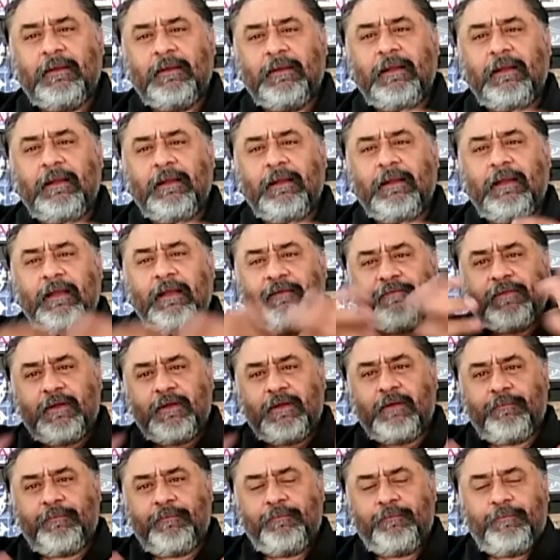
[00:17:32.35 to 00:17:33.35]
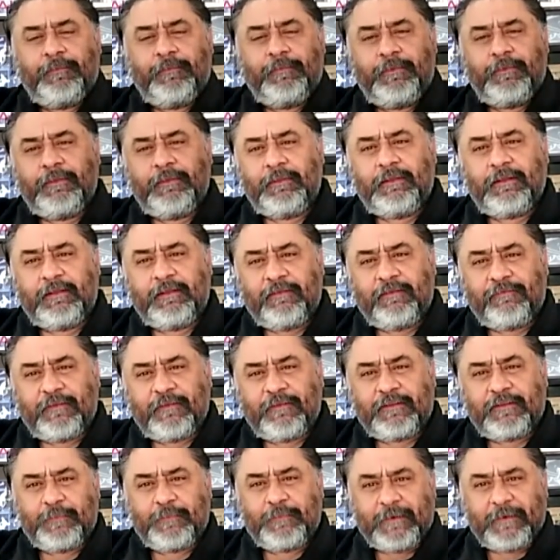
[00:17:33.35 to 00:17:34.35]
lifted up the
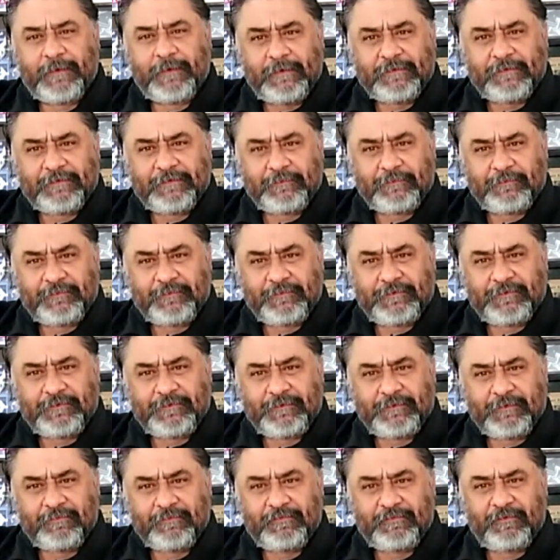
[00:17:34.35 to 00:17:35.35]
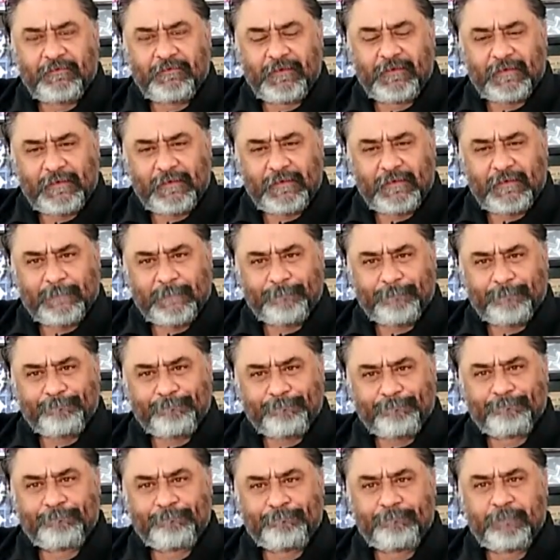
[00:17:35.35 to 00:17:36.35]
defense mechanisms of Savate again,
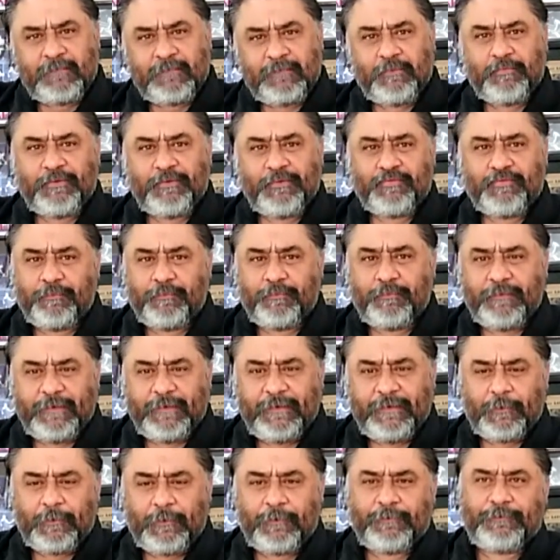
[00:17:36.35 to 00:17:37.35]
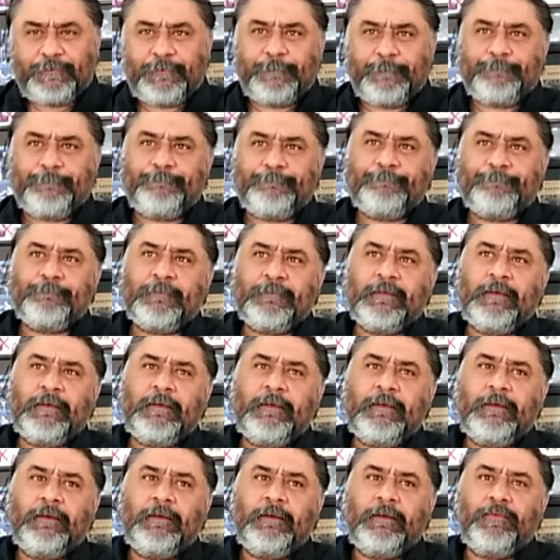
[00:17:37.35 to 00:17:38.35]
which were being lost,
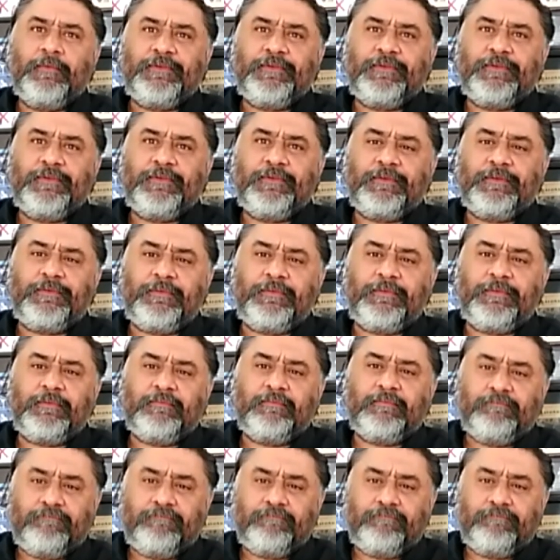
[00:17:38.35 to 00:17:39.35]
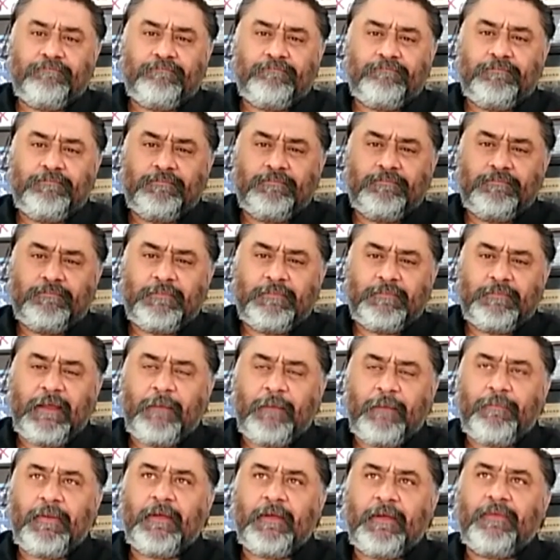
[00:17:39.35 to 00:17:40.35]
which is
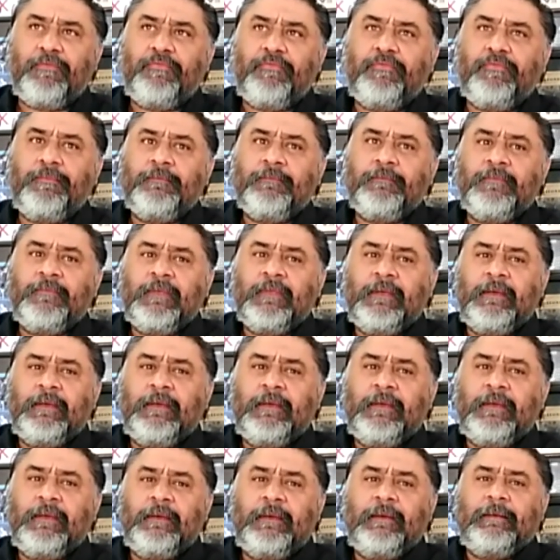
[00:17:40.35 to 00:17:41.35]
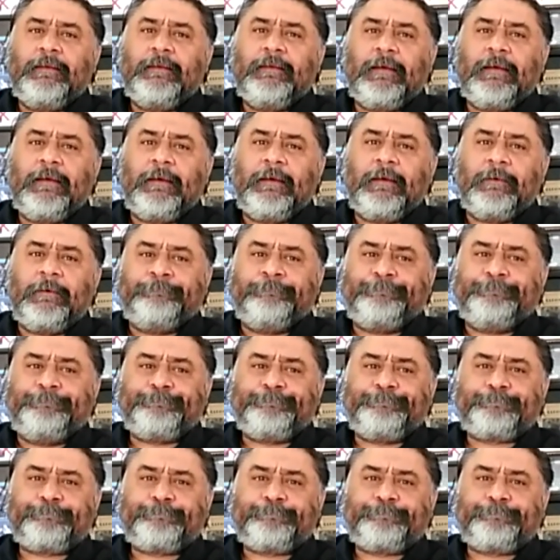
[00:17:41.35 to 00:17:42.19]
a plus. Now,